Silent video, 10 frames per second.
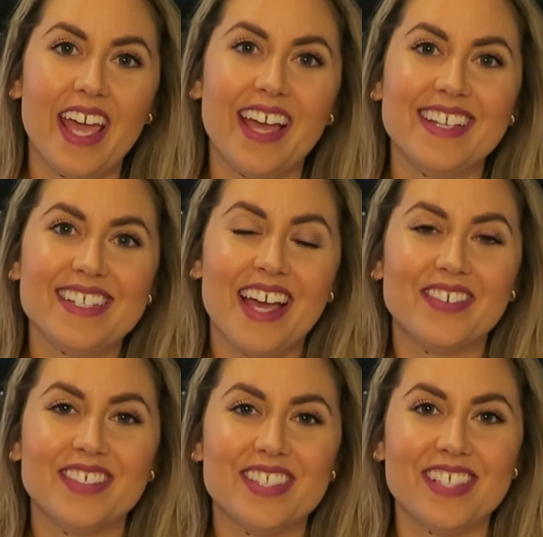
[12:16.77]
and
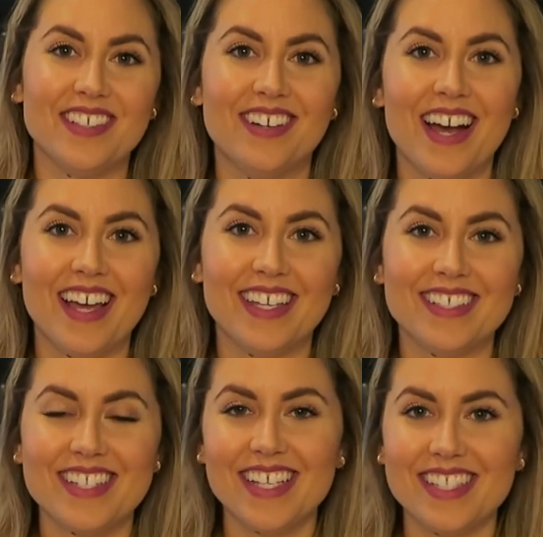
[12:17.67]
I will see you
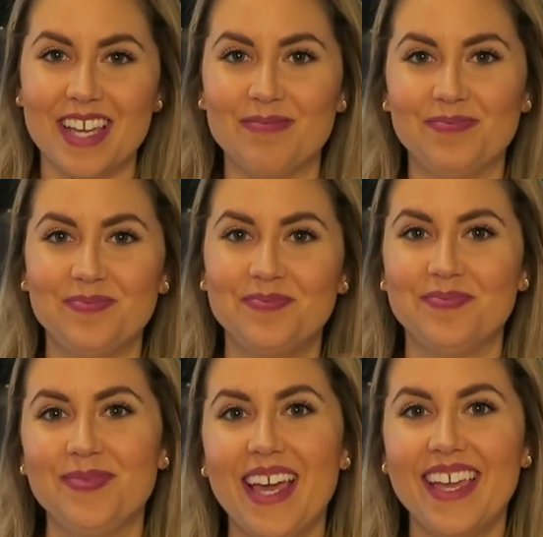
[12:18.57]
guys next time.
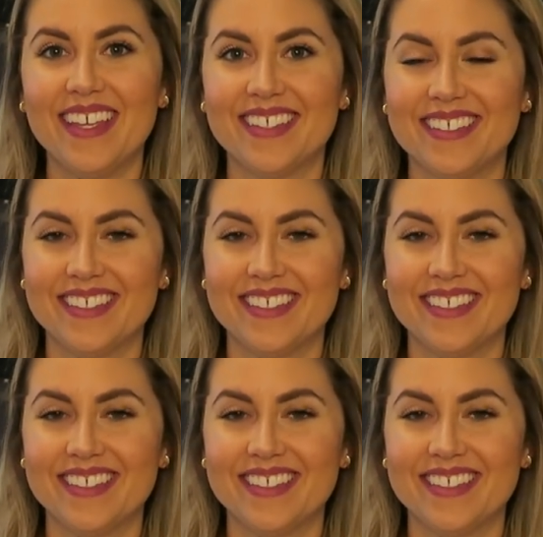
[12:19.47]
Bye.